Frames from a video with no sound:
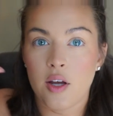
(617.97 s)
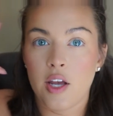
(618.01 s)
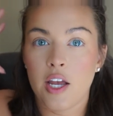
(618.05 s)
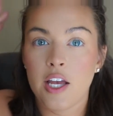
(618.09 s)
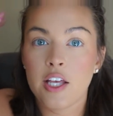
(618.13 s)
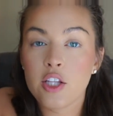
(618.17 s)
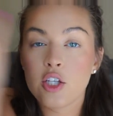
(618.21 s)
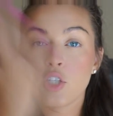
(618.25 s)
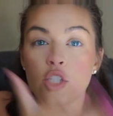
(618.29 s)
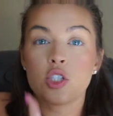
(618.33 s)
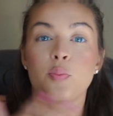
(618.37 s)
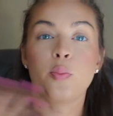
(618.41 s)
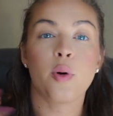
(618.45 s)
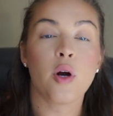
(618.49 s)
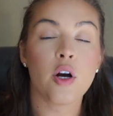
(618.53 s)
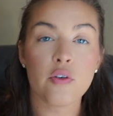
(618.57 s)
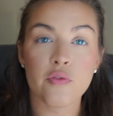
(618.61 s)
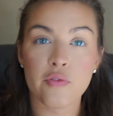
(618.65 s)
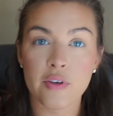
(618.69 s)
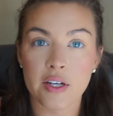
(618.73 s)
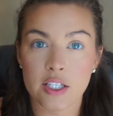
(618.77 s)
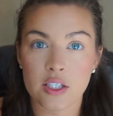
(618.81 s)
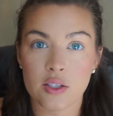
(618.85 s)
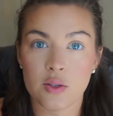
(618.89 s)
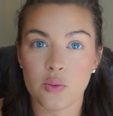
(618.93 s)
it looks
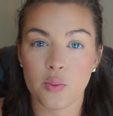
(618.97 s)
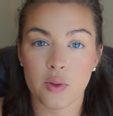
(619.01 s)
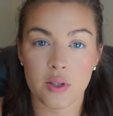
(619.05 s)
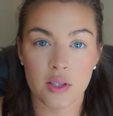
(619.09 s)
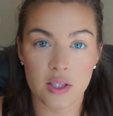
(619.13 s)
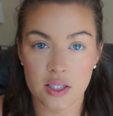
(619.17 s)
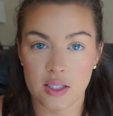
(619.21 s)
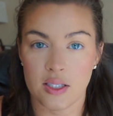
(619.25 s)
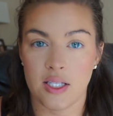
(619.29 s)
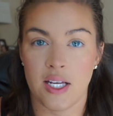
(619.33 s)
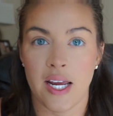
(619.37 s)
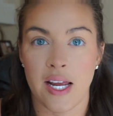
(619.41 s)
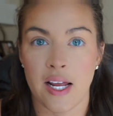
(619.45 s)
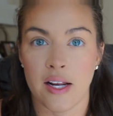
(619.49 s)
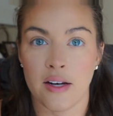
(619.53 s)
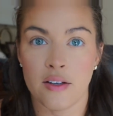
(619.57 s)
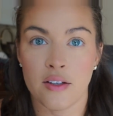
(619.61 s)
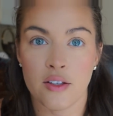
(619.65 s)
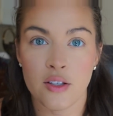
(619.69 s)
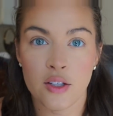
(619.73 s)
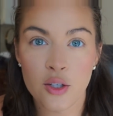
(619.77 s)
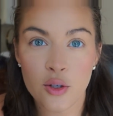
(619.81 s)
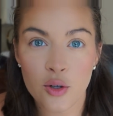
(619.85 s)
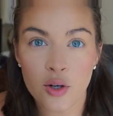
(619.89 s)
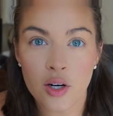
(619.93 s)
perfect with the tan.
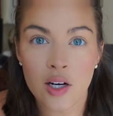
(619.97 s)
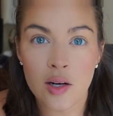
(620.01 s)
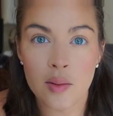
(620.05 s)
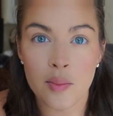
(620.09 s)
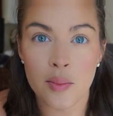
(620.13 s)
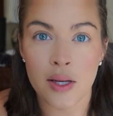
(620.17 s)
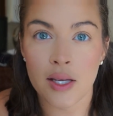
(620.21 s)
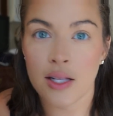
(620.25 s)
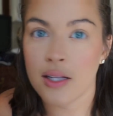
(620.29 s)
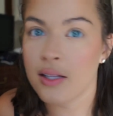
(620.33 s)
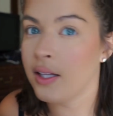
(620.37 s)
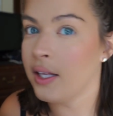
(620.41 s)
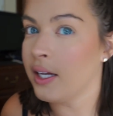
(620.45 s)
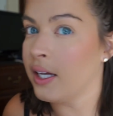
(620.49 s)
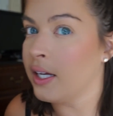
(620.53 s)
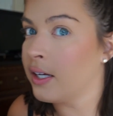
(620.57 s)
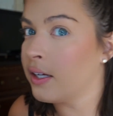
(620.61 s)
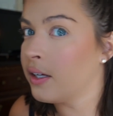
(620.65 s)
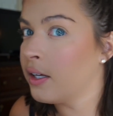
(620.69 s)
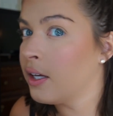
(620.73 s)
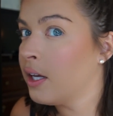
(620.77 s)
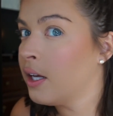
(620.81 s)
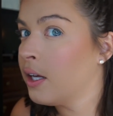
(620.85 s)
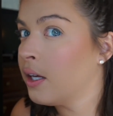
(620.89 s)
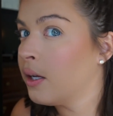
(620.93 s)
You know what I mean? Like
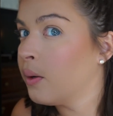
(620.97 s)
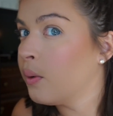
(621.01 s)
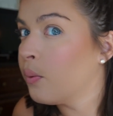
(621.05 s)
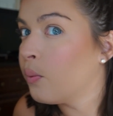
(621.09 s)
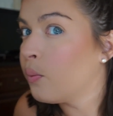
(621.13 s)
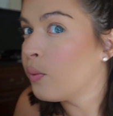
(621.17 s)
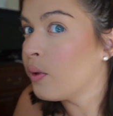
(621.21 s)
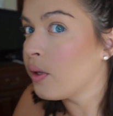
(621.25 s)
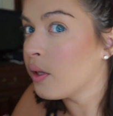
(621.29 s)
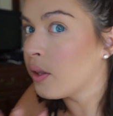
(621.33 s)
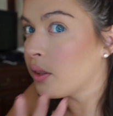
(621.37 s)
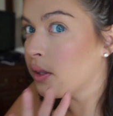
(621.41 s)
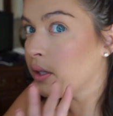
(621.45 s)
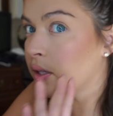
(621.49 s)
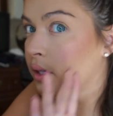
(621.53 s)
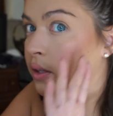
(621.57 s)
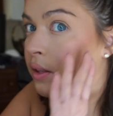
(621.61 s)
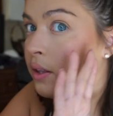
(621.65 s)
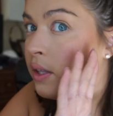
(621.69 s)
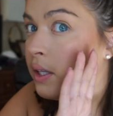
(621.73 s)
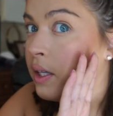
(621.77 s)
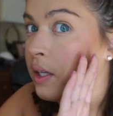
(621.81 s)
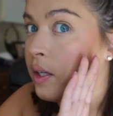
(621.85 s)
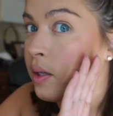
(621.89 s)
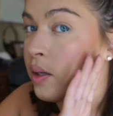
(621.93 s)
with
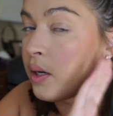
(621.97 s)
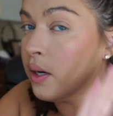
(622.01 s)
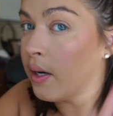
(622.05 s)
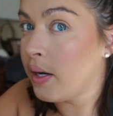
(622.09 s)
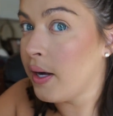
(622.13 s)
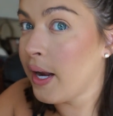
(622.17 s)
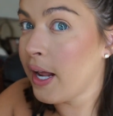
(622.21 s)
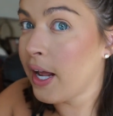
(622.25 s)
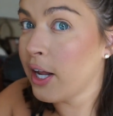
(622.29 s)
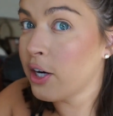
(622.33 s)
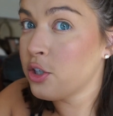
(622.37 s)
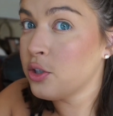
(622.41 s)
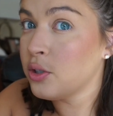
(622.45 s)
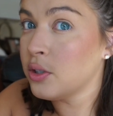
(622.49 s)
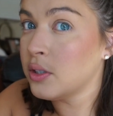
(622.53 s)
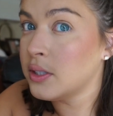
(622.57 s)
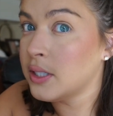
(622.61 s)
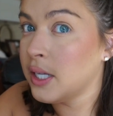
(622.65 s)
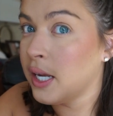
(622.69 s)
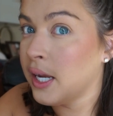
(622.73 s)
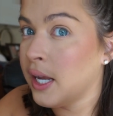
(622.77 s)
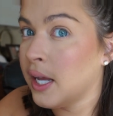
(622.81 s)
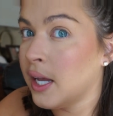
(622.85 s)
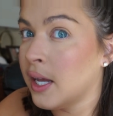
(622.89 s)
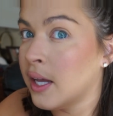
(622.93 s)
the natural
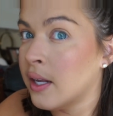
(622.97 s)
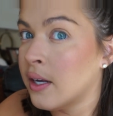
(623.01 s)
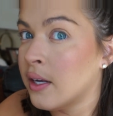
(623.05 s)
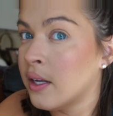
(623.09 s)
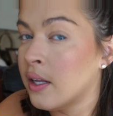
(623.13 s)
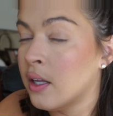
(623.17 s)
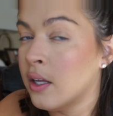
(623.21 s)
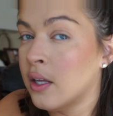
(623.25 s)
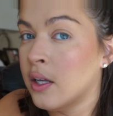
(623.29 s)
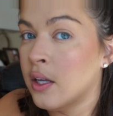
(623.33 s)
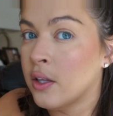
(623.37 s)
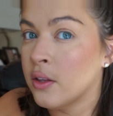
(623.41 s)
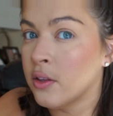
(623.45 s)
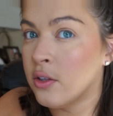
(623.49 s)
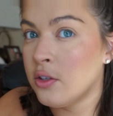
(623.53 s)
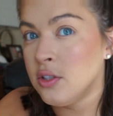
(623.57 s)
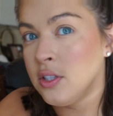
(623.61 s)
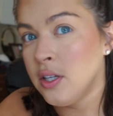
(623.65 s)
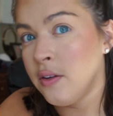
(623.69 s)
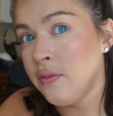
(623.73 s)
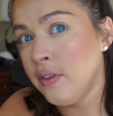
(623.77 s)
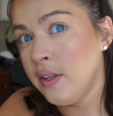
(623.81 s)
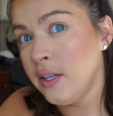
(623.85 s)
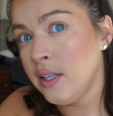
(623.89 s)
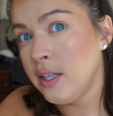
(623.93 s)
tan, there's
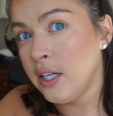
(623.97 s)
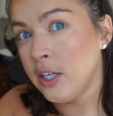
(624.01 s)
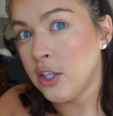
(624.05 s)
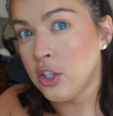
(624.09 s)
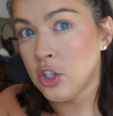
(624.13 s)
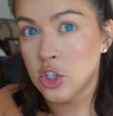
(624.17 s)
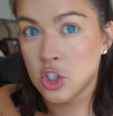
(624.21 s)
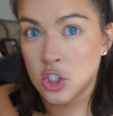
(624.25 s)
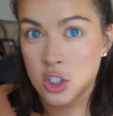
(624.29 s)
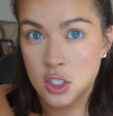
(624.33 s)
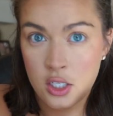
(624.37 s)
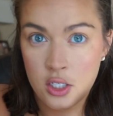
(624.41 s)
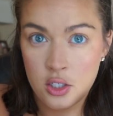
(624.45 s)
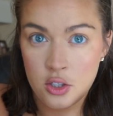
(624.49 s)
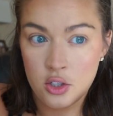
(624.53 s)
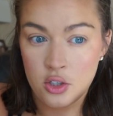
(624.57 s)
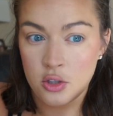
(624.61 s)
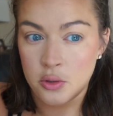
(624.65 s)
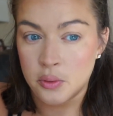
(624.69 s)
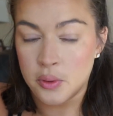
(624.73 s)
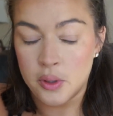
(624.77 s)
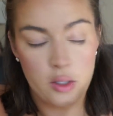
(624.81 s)
definitely like a sheen to